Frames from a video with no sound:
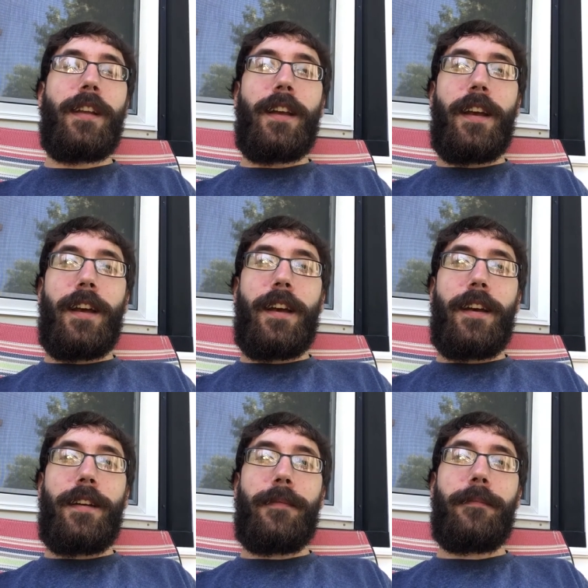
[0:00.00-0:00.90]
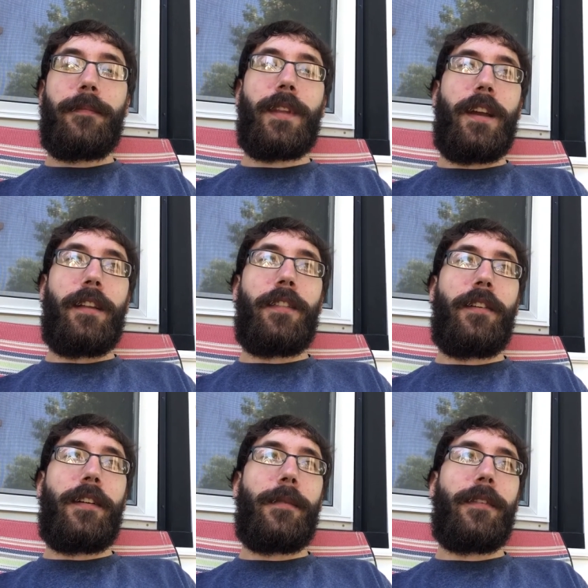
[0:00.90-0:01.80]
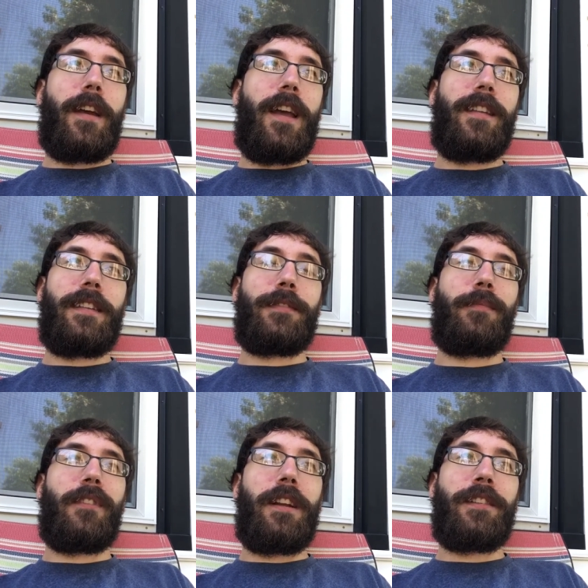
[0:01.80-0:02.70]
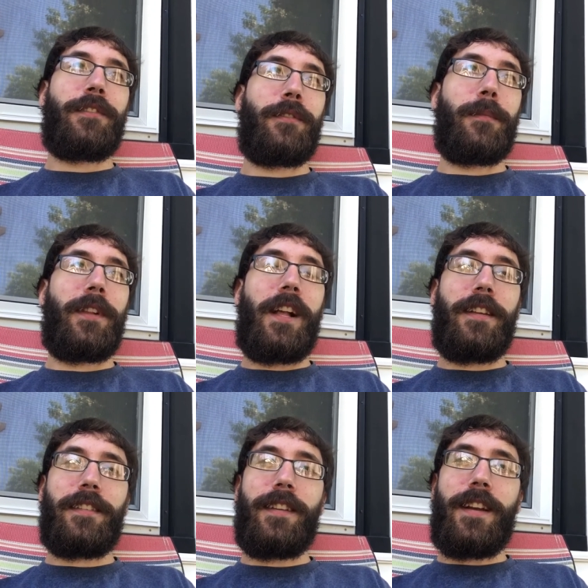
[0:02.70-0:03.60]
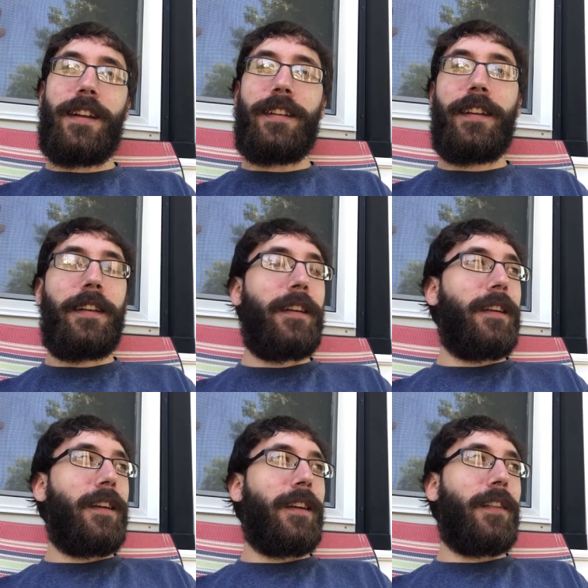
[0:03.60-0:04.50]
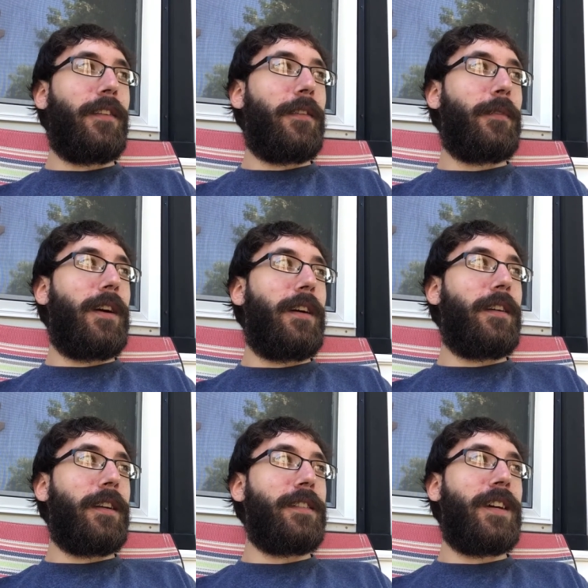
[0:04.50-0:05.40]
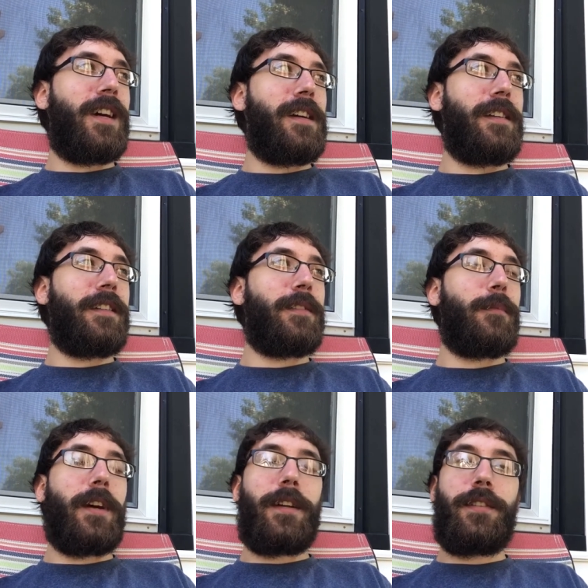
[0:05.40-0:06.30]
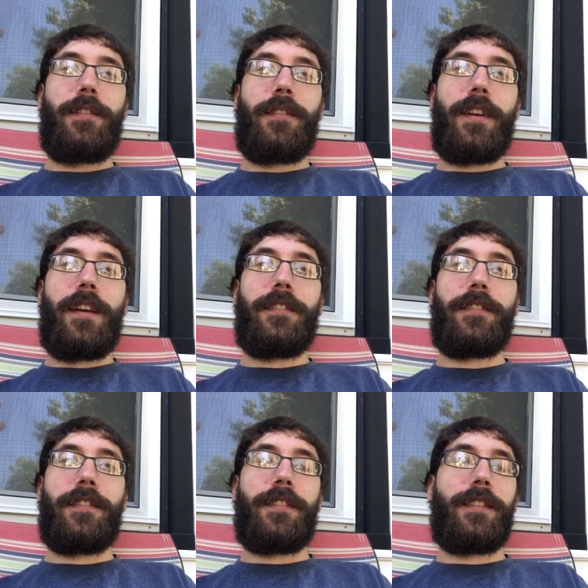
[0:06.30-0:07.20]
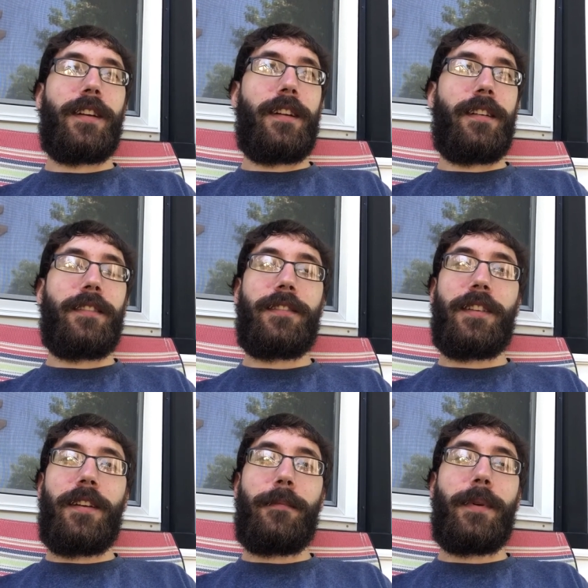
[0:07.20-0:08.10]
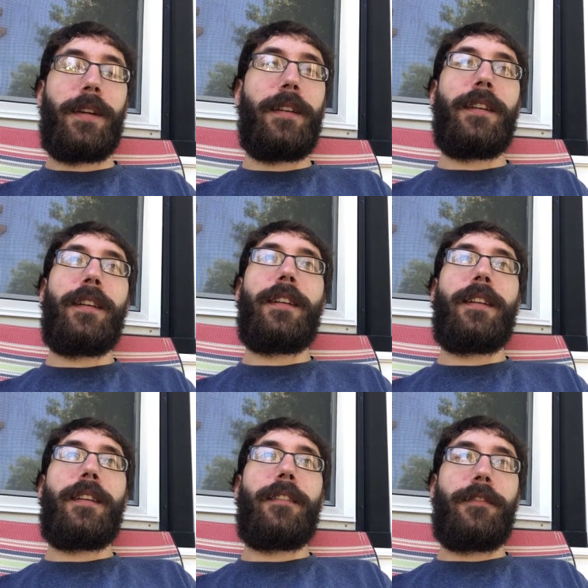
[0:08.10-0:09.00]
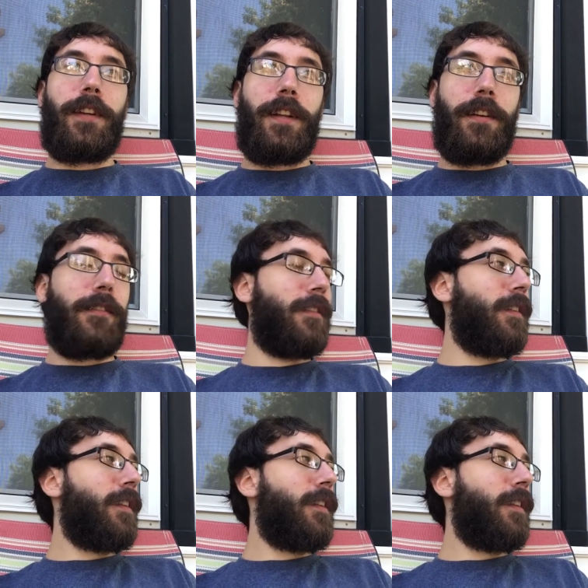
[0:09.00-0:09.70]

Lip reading: I had this brainstorm last night, and I thought, well, I could tie it into my 2,000 sub video.